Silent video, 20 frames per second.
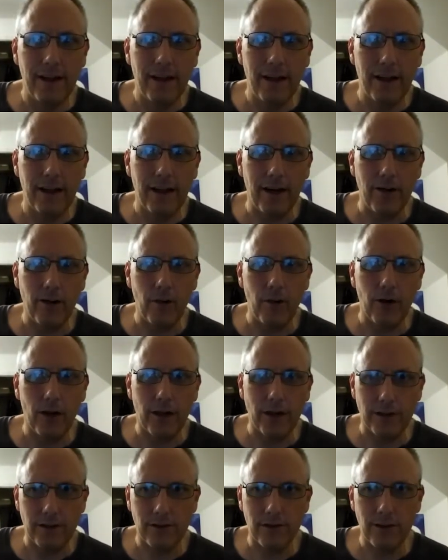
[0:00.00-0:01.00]
and they
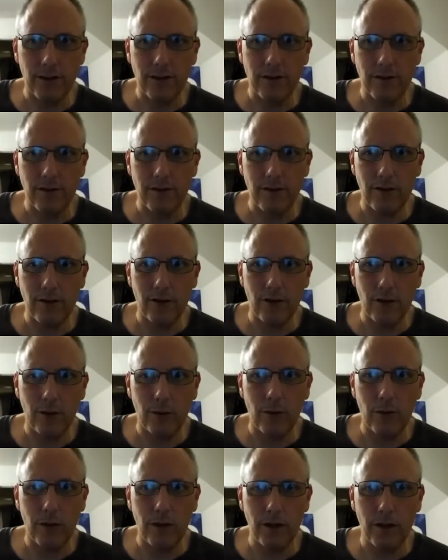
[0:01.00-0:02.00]
released season
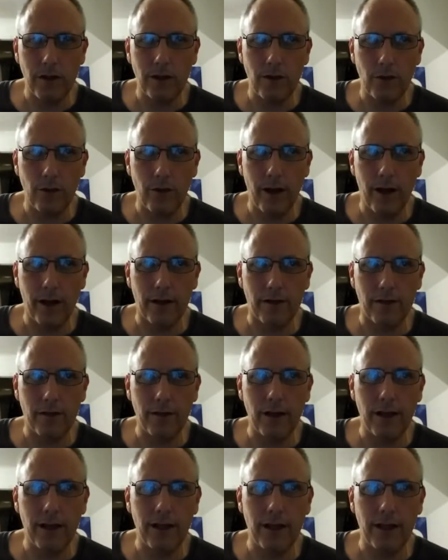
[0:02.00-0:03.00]
2 in
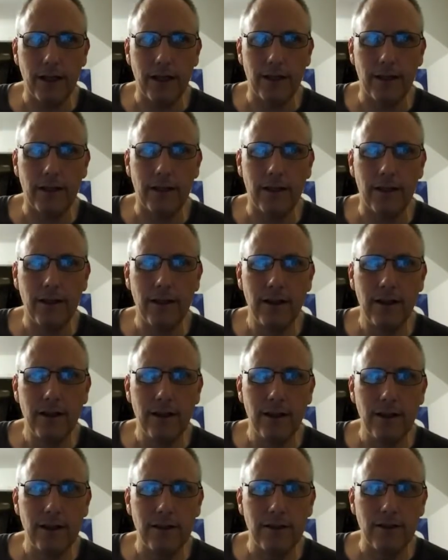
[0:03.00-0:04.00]
2008,
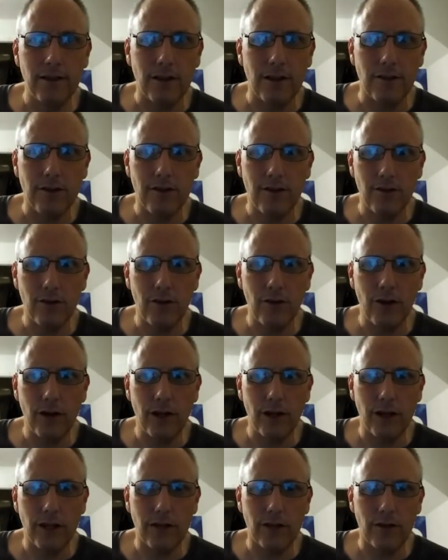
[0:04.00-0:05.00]
season
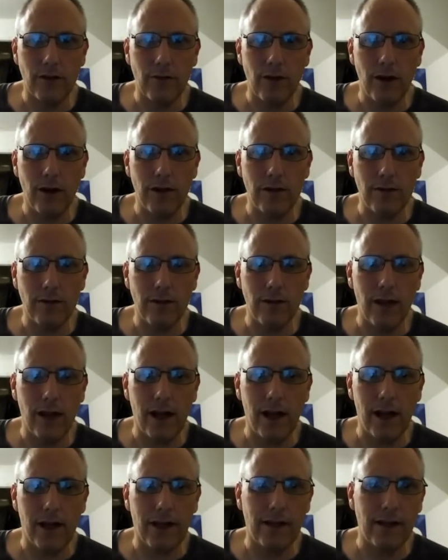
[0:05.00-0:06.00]
3 in
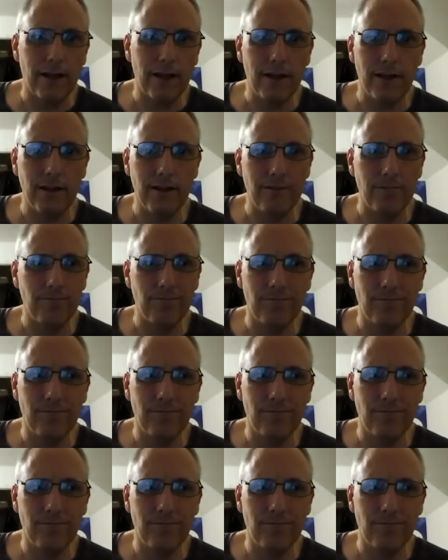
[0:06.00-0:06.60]
2009, and then